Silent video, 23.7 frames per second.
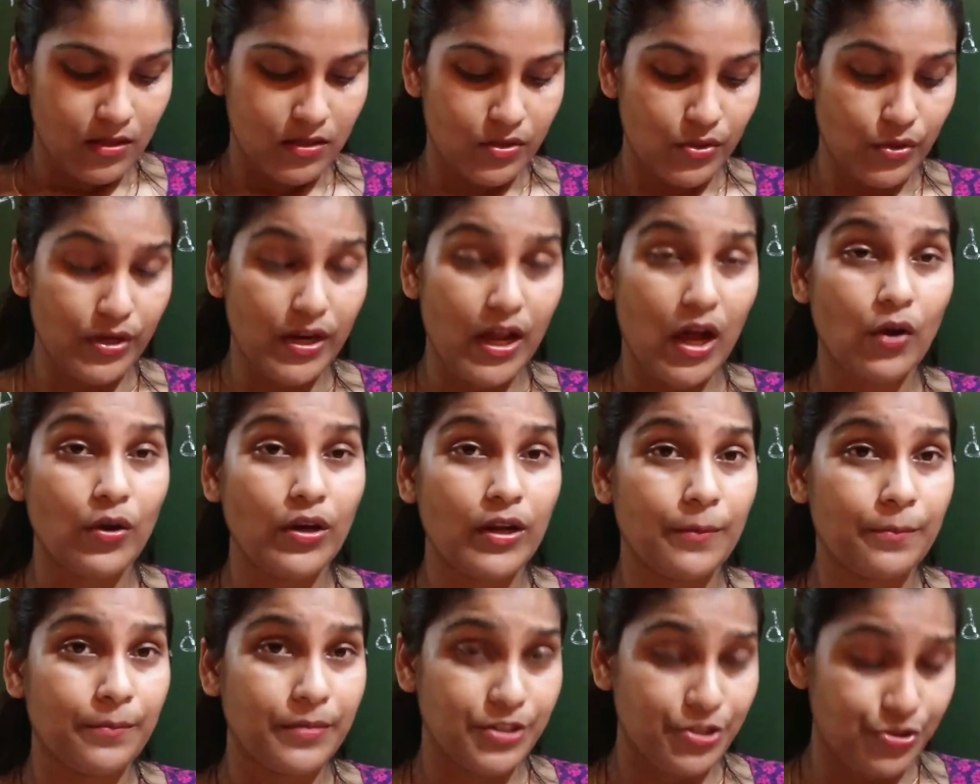So now
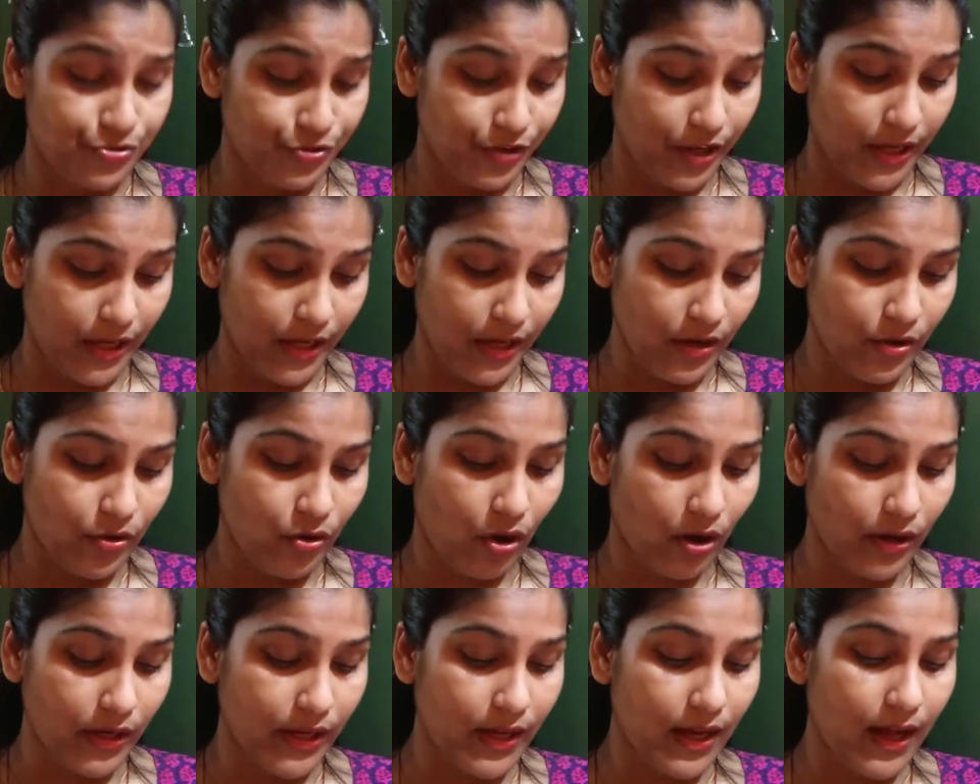number 3,
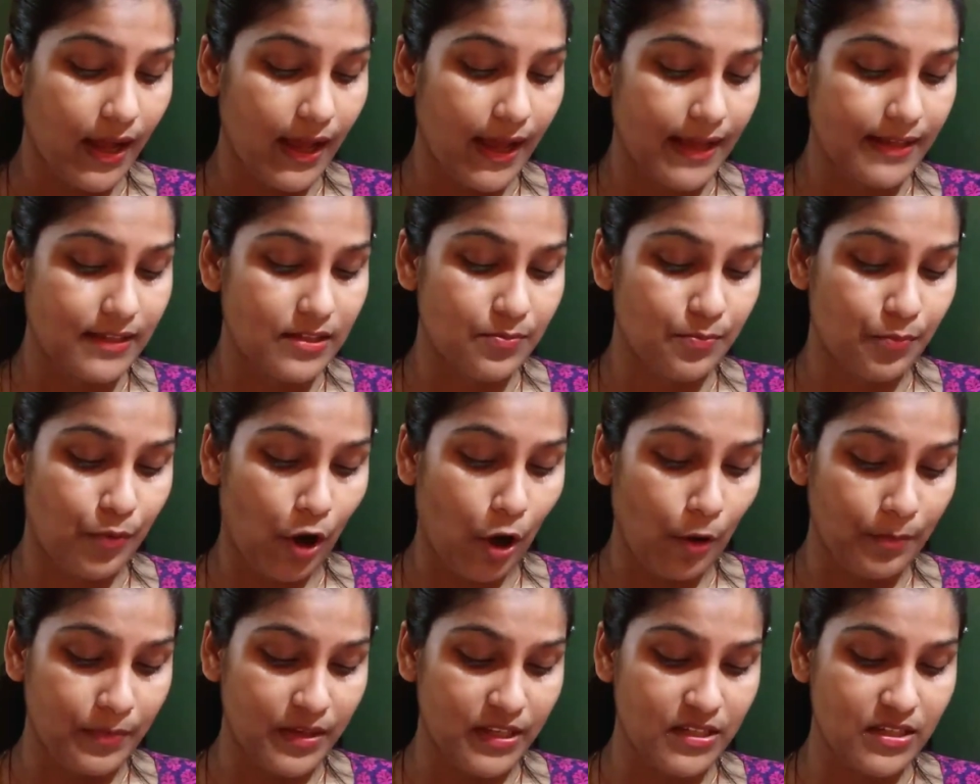Konika has
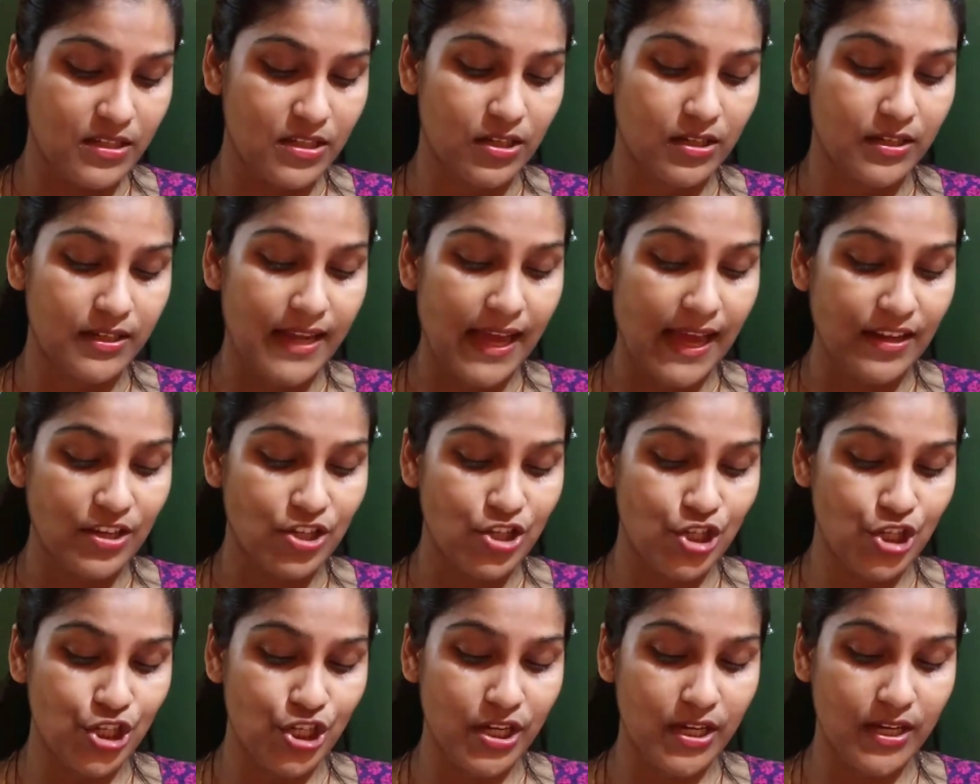promised that
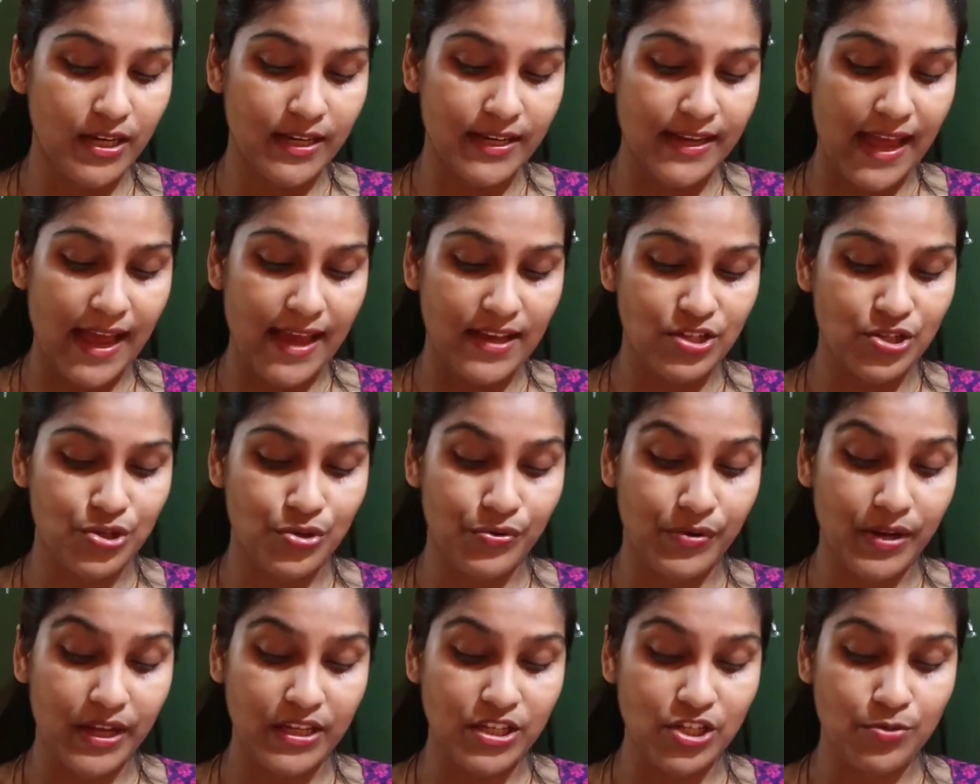she dash
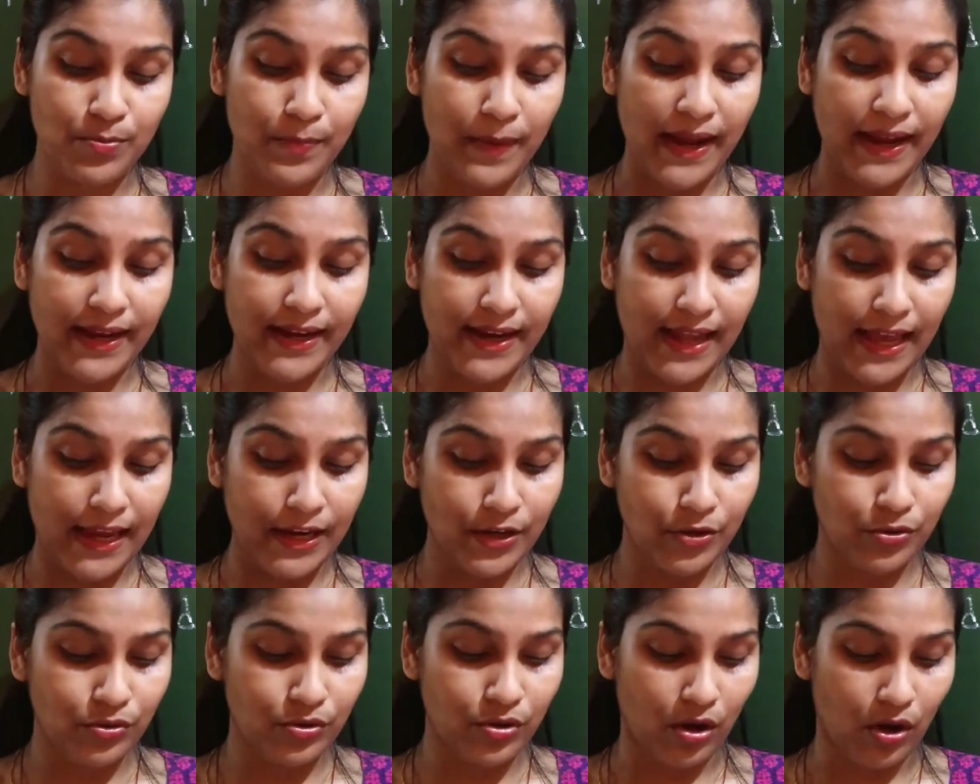reach by 9
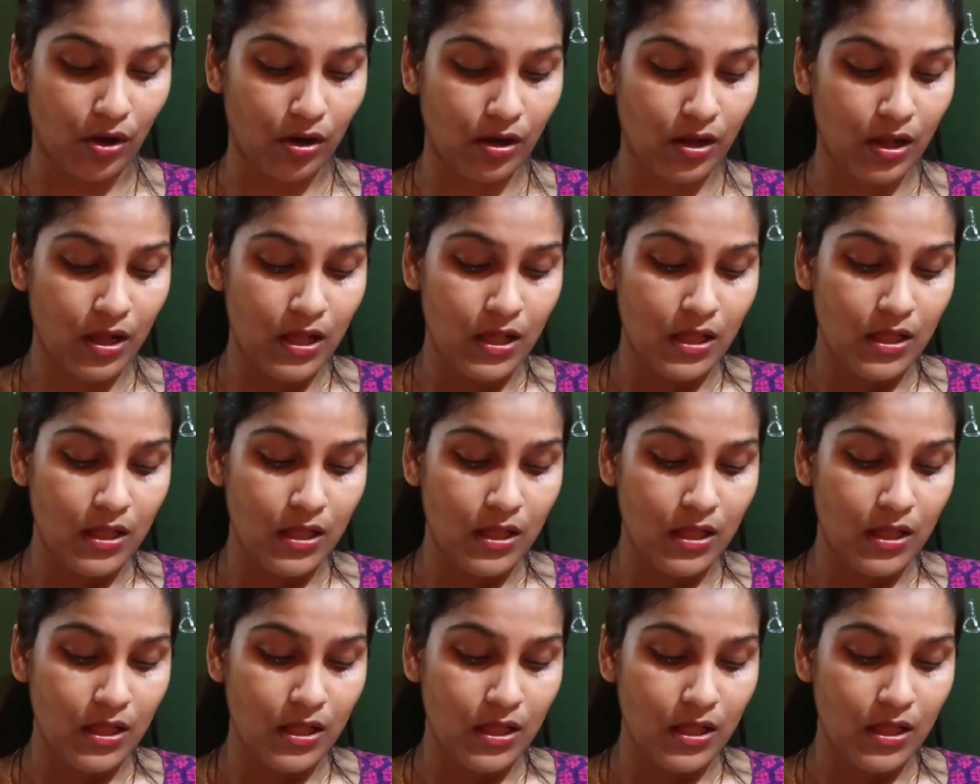o'clock.